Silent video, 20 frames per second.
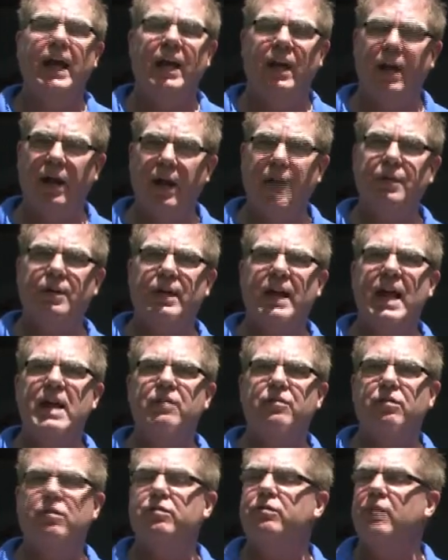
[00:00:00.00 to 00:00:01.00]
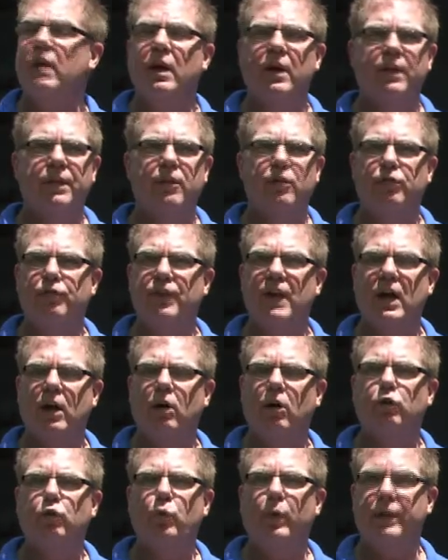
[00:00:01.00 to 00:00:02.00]
And in other cases, there's
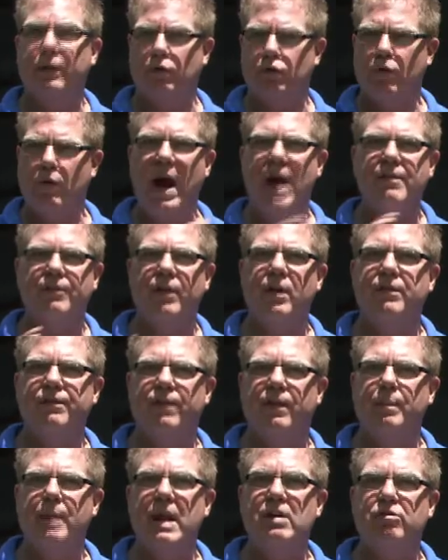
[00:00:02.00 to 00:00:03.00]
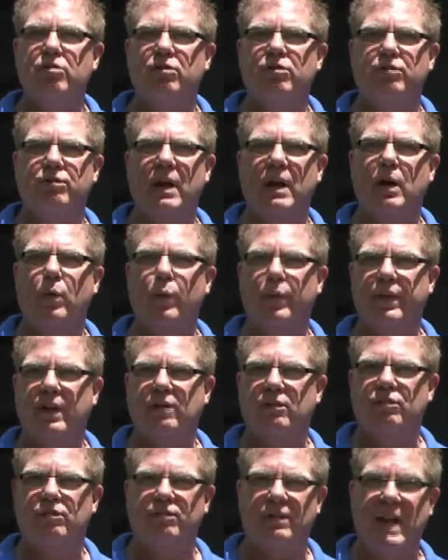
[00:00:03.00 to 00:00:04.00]
vehicles with a driver information center with
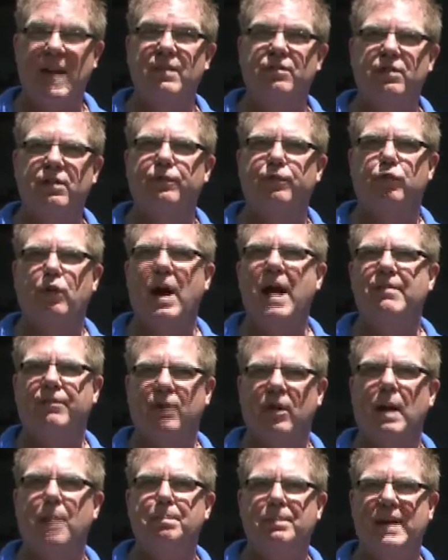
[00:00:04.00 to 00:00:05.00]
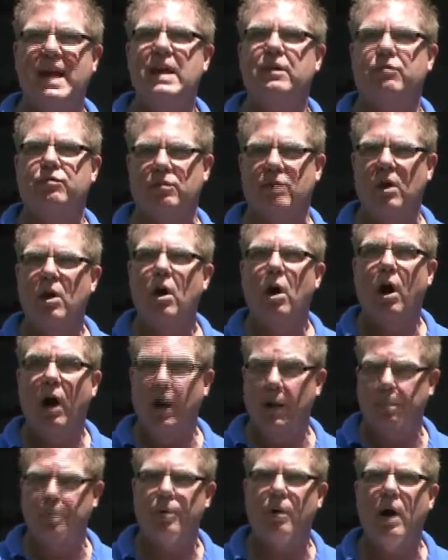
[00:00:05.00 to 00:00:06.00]
extensive driver updates
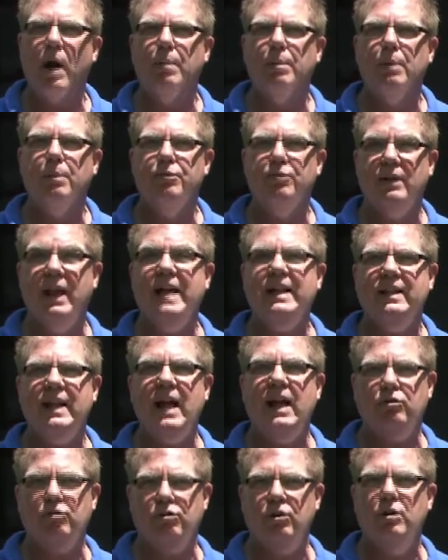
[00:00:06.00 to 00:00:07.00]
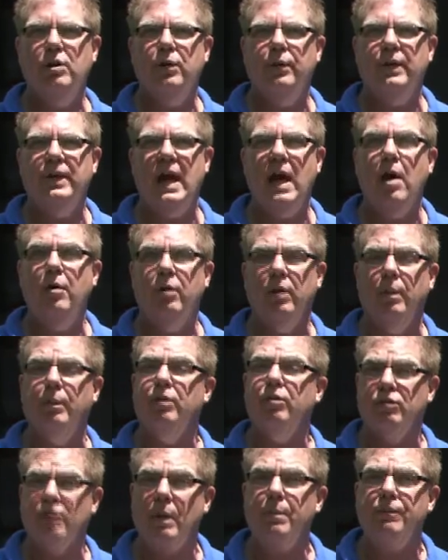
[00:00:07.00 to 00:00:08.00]
on problems like that should you encounter them.
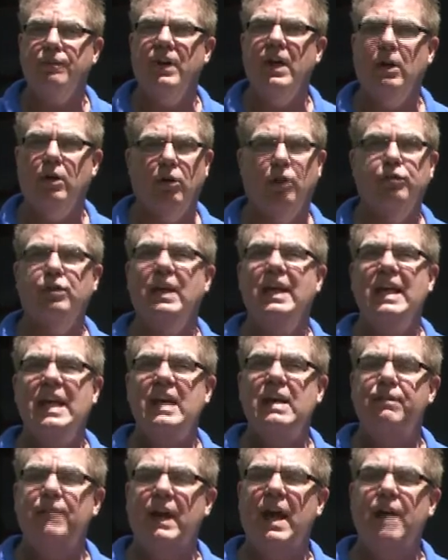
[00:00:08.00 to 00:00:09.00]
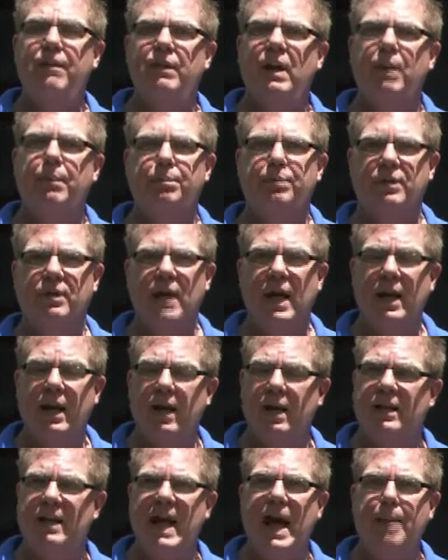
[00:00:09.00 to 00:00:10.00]
And some vehicles even have an an
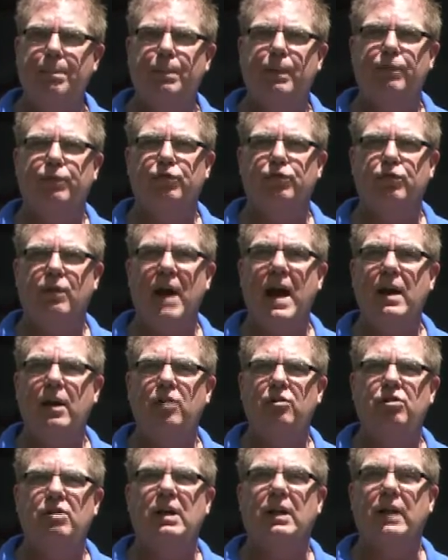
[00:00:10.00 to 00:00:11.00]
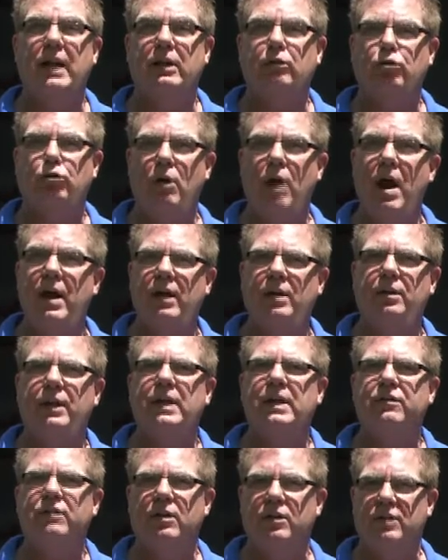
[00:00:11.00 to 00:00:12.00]
adaptive strategy
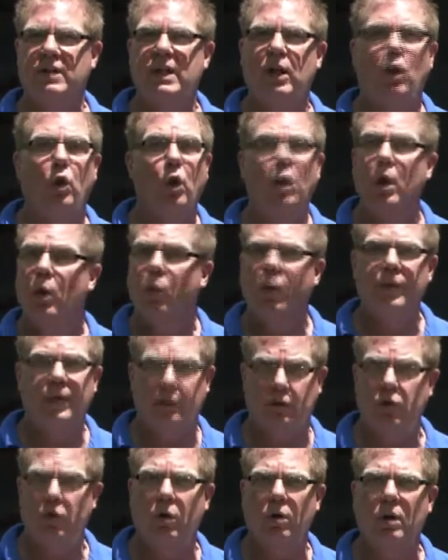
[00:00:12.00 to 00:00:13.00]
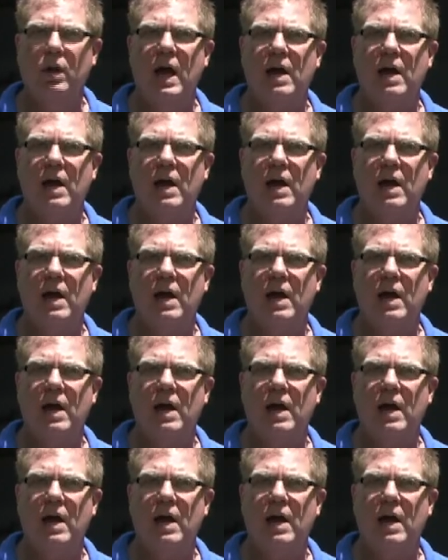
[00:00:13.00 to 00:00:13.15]
electronically to deal with a total